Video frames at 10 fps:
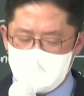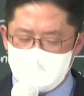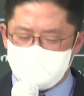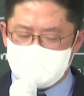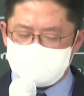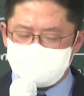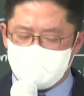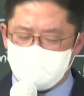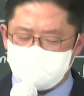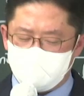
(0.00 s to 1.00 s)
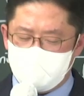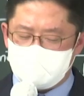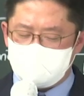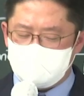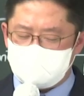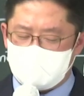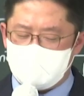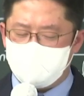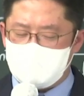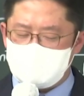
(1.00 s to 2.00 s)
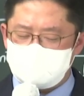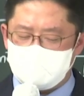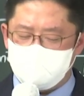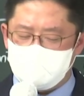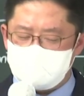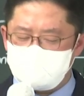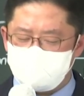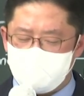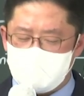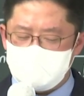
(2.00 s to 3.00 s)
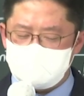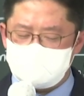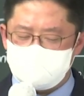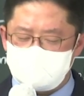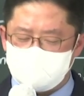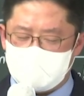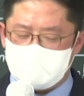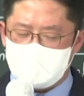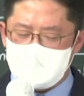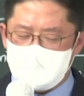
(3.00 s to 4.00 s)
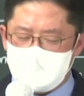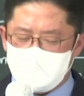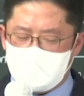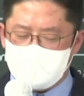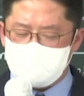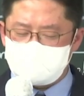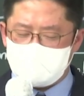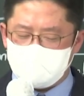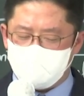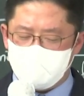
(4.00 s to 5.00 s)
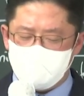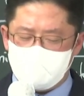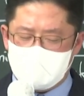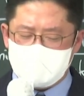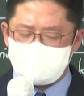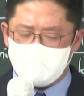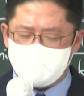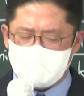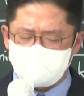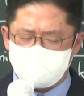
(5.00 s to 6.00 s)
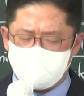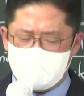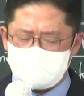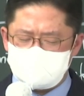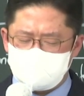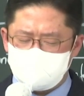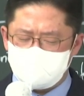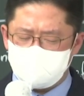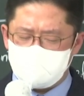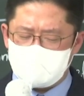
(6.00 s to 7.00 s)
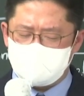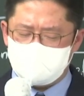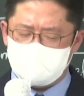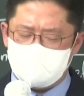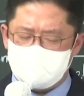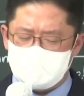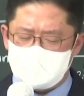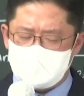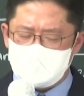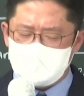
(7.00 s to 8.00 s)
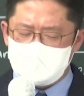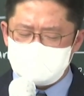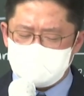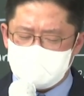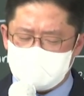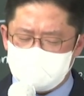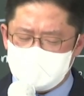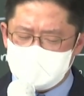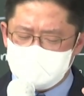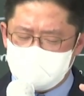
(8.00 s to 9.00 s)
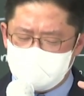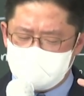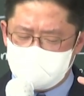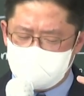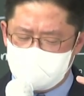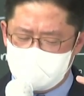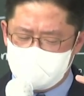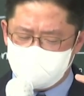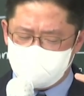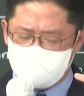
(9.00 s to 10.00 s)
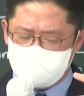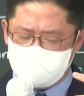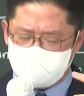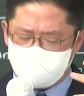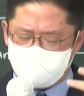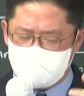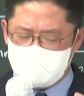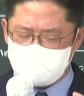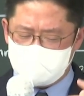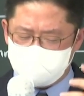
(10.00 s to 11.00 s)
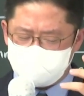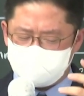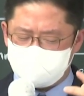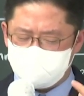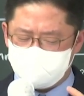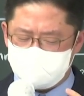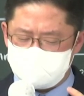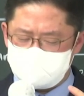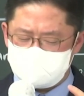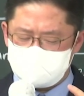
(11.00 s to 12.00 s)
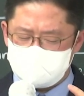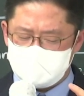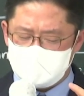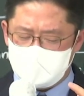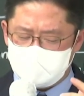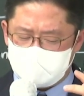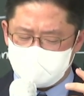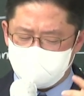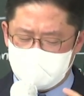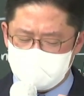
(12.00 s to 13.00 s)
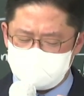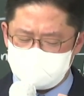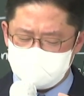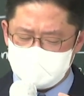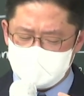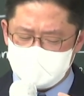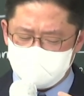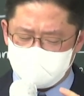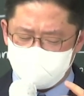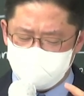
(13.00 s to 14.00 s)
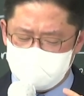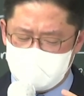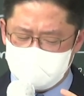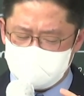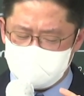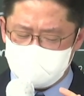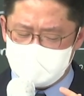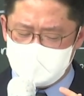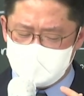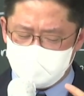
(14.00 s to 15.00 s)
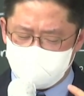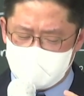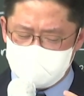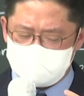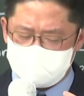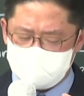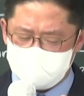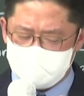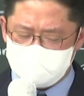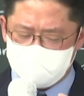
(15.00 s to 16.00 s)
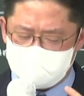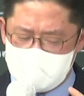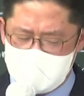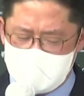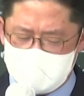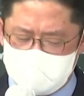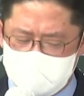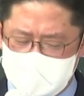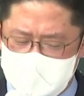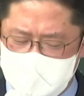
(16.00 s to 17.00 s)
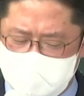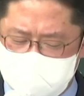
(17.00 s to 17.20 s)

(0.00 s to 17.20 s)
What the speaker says: Bless all the weekly darakbangs and ministries so that remnants can realize about Christ correctly, so that they can have that faith and assurance that Christ, the Creator, Christ, the God is